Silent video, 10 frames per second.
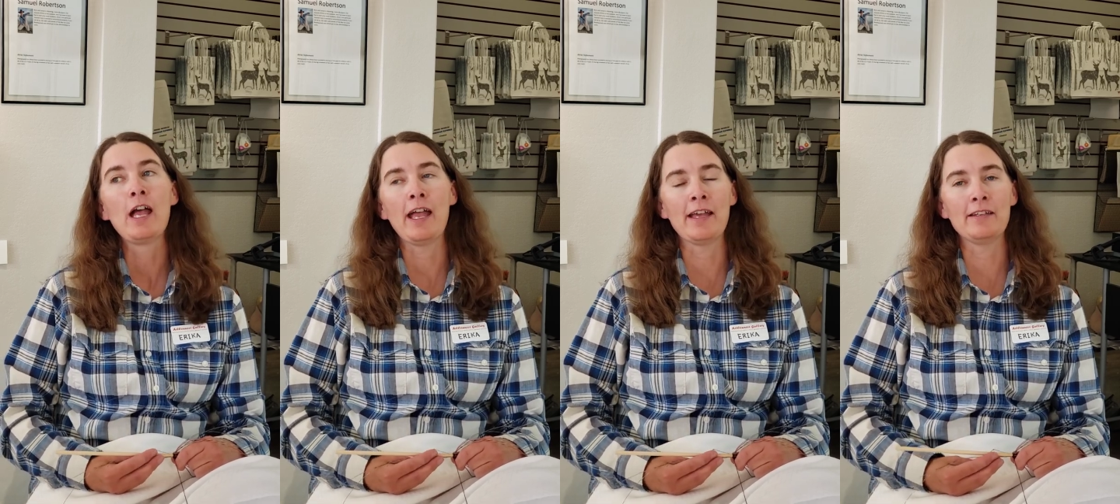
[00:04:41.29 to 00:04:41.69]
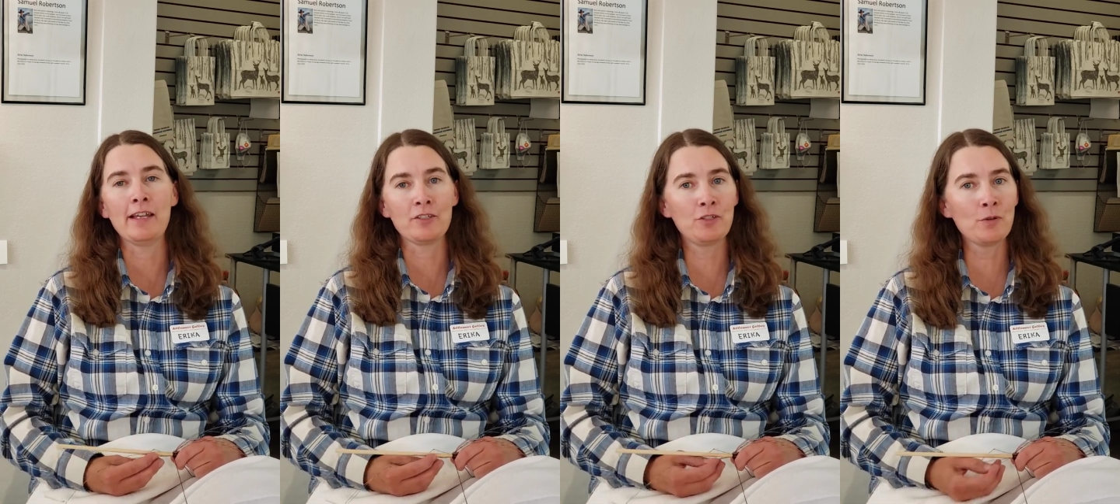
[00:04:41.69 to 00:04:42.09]
and
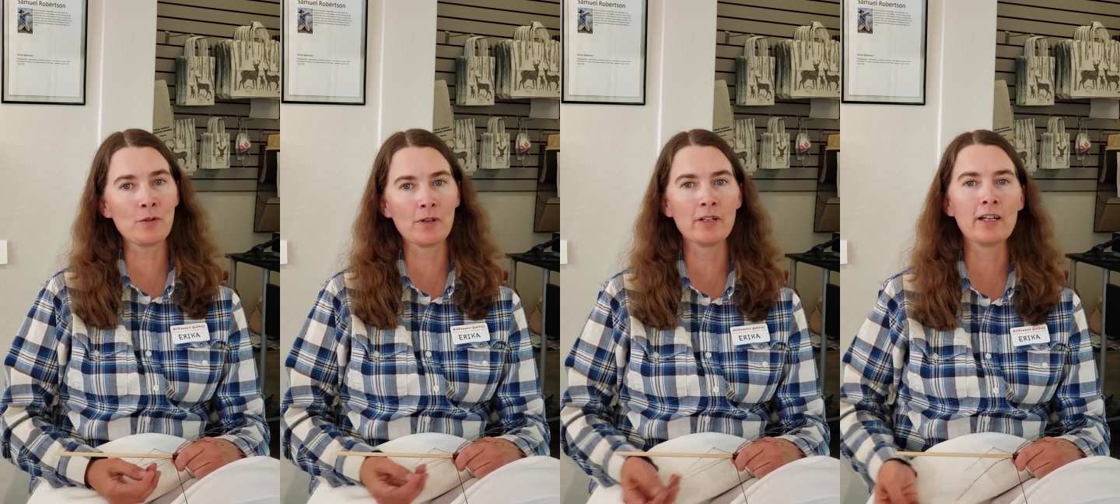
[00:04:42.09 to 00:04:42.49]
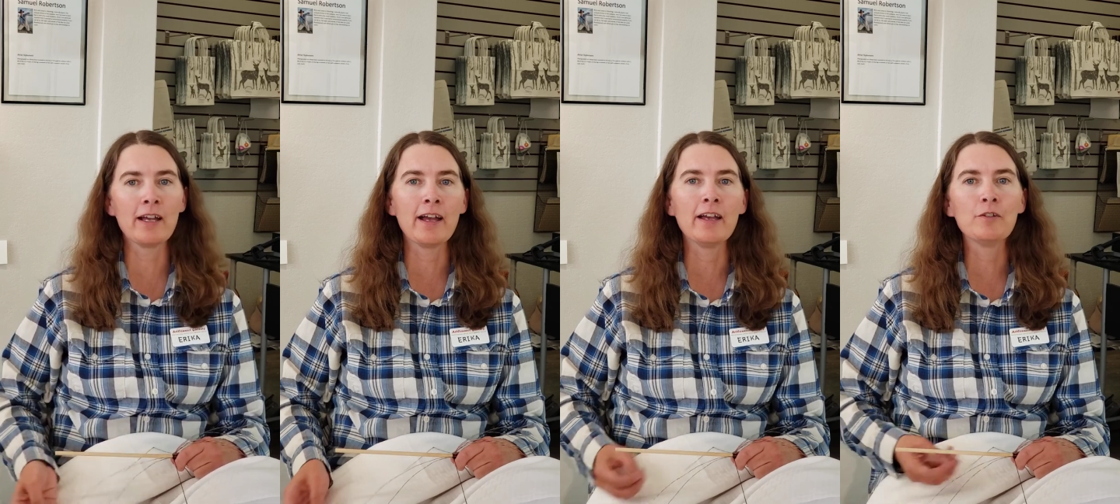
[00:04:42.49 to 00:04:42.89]
next door
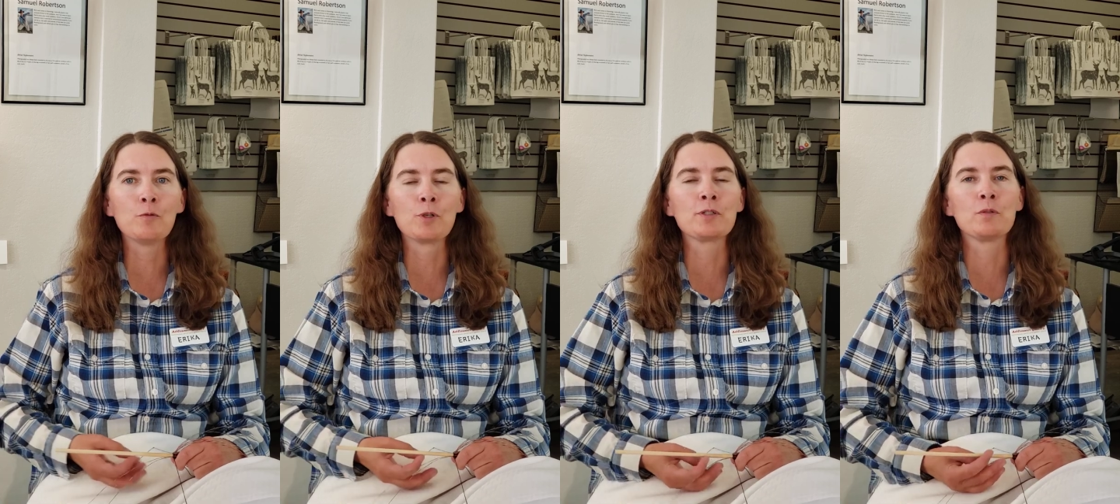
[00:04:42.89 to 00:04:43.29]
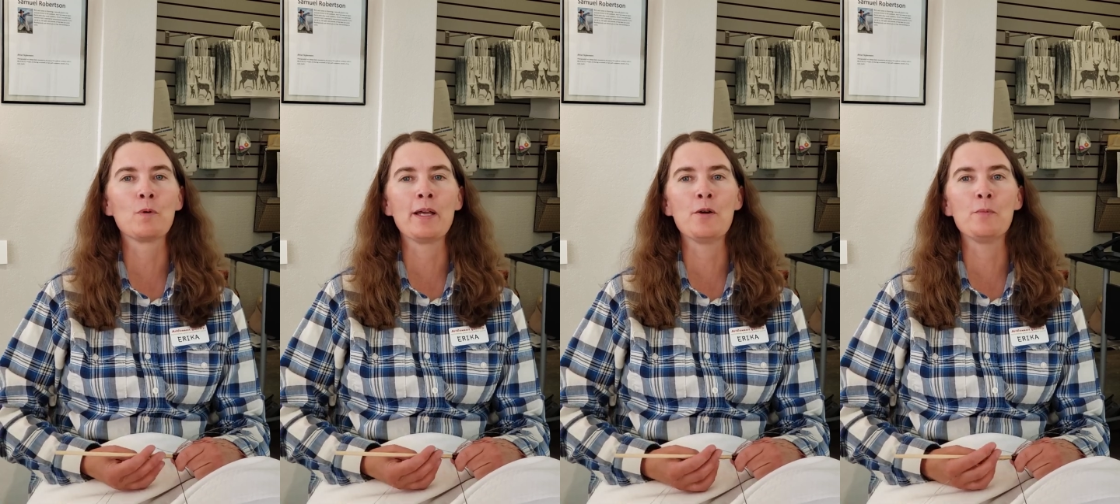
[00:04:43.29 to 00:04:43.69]
at Works of
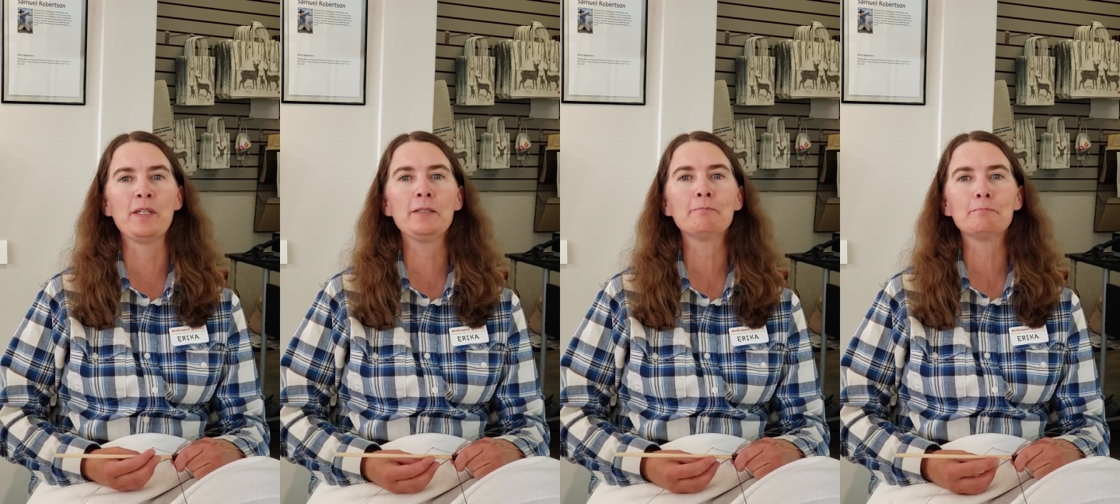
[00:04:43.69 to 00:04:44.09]
Wyoming.